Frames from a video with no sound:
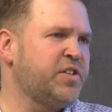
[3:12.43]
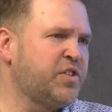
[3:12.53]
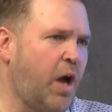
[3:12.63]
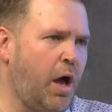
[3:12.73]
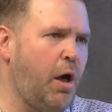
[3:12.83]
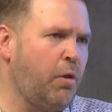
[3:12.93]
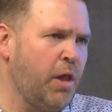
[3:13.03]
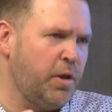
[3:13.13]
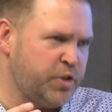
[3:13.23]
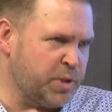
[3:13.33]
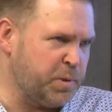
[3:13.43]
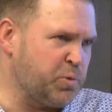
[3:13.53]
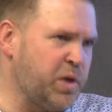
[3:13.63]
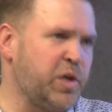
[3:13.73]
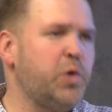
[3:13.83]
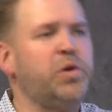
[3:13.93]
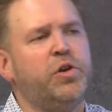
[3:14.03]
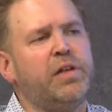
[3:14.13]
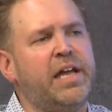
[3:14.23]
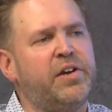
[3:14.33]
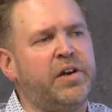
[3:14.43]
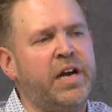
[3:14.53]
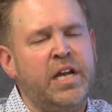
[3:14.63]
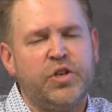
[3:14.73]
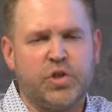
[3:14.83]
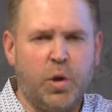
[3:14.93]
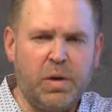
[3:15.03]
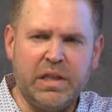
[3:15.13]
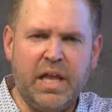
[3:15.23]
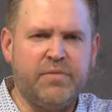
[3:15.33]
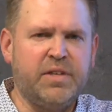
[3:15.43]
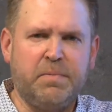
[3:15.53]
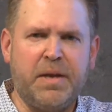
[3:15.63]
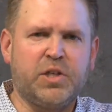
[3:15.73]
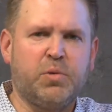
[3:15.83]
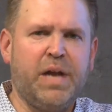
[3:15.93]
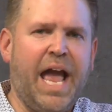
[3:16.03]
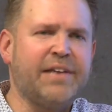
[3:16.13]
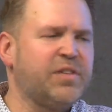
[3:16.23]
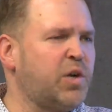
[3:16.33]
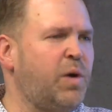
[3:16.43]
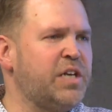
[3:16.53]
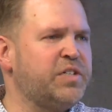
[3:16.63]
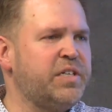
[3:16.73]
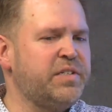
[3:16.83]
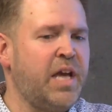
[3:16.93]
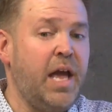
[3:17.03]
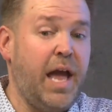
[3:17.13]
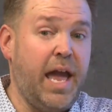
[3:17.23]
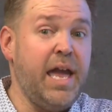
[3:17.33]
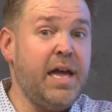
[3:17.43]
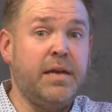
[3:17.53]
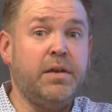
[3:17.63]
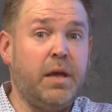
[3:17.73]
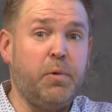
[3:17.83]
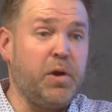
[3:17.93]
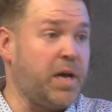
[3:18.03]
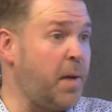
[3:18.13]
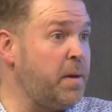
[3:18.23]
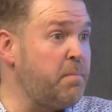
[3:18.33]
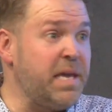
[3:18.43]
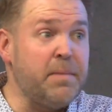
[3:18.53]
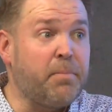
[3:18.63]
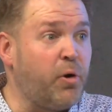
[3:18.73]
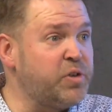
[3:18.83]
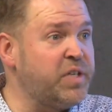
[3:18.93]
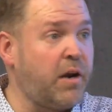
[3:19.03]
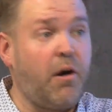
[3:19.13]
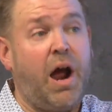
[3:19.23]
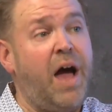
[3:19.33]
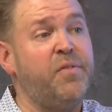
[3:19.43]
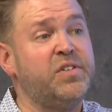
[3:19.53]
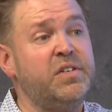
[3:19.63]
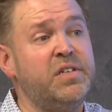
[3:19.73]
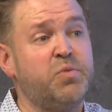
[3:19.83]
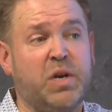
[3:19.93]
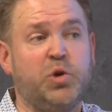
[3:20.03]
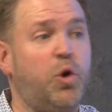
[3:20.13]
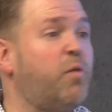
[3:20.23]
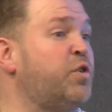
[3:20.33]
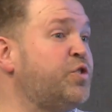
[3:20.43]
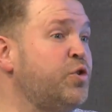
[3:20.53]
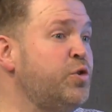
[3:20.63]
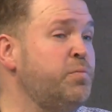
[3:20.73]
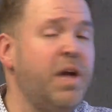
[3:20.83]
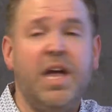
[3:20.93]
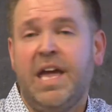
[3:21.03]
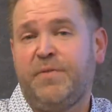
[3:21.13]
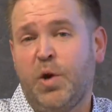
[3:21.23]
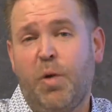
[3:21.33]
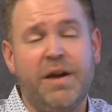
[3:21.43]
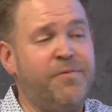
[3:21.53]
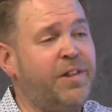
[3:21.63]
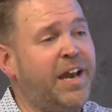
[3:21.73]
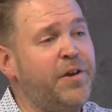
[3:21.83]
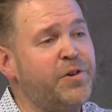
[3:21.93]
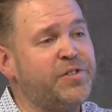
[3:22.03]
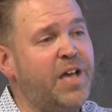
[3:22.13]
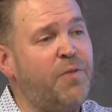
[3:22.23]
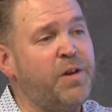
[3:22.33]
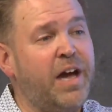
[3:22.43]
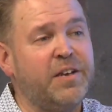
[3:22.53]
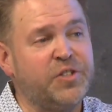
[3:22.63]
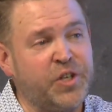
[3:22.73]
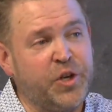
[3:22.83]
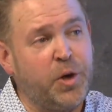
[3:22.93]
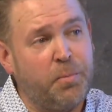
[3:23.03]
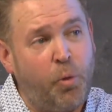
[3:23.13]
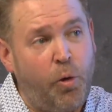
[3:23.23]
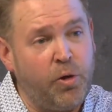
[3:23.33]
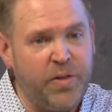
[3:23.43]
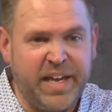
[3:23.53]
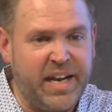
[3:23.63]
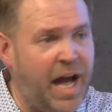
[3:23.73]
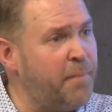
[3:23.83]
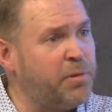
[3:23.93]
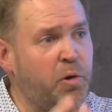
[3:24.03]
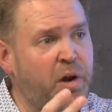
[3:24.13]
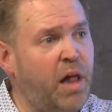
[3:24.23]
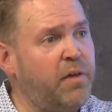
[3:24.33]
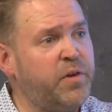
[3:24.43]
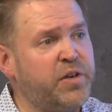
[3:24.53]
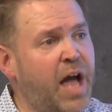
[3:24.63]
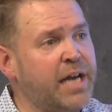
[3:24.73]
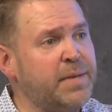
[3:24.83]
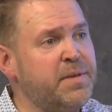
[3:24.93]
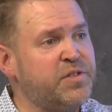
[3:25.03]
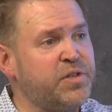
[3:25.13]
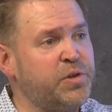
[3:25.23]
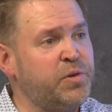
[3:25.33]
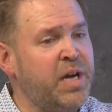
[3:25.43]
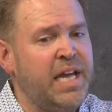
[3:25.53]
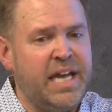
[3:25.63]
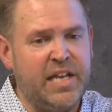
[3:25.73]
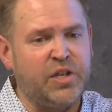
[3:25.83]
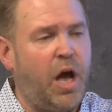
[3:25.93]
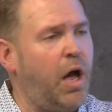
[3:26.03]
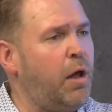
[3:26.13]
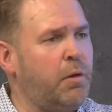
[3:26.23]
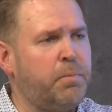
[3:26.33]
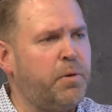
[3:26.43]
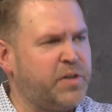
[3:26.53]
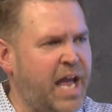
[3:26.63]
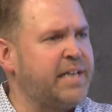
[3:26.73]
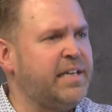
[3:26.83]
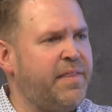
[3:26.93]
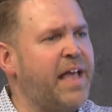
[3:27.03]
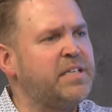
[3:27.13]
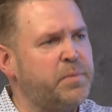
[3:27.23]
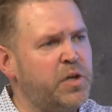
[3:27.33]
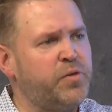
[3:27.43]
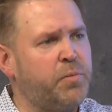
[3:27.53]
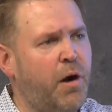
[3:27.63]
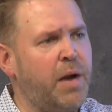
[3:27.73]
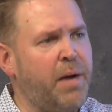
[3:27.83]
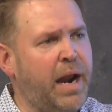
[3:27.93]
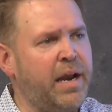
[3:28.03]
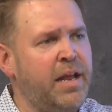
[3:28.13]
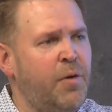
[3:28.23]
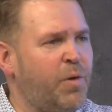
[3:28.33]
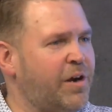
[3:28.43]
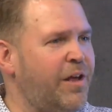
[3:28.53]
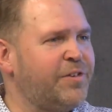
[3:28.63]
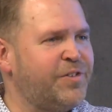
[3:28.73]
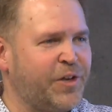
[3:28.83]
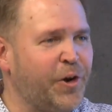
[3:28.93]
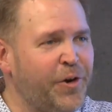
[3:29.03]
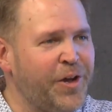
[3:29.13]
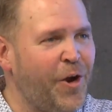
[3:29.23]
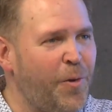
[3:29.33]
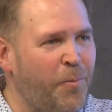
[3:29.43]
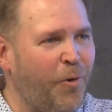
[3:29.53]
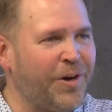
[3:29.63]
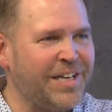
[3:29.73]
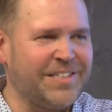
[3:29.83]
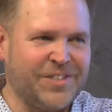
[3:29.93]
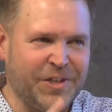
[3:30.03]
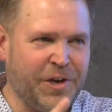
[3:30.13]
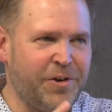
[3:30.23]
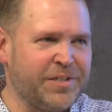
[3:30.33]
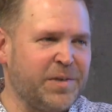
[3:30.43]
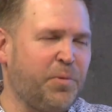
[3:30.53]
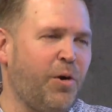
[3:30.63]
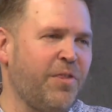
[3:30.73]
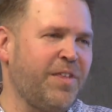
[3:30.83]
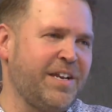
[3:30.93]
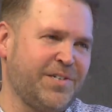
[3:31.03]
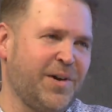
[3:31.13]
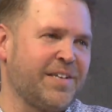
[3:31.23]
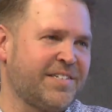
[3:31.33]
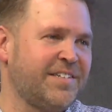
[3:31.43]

is all just between you and your lender. So we love to make sure we ask the questions, and we can come in and meet in person in our offices. We can do it over Zoom. If you want to fill it out yourself, we got a secure portal they can upload all of their documents to. It's all protected, and that's the beautiful part about it. We're called Security Home Mortgage. The security is an important thing to us.